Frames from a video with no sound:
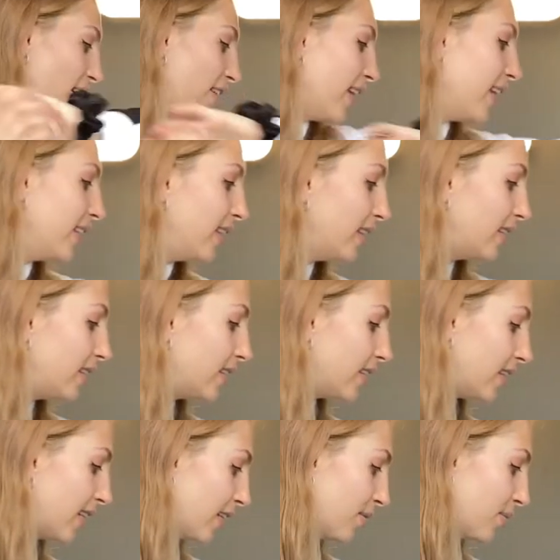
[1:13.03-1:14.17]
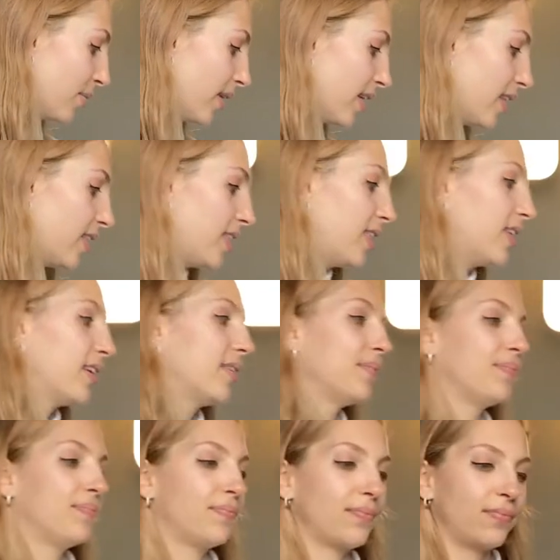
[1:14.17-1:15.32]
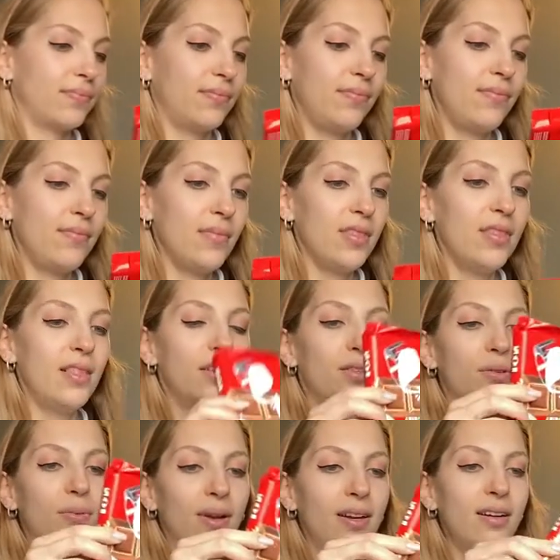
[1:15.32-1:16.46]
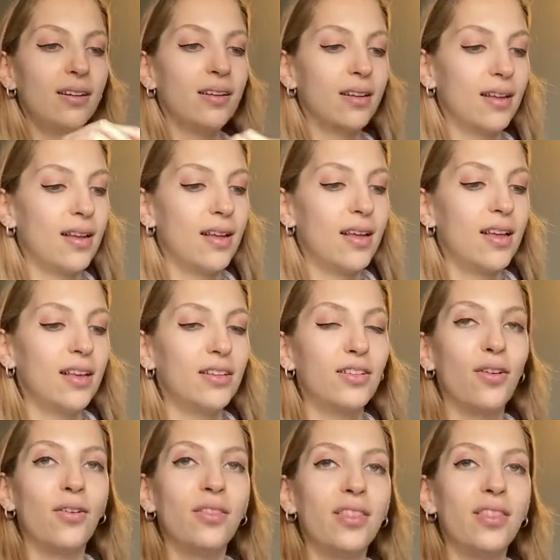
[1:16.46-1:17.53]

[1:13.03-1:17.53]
Okay, let's start with this one. So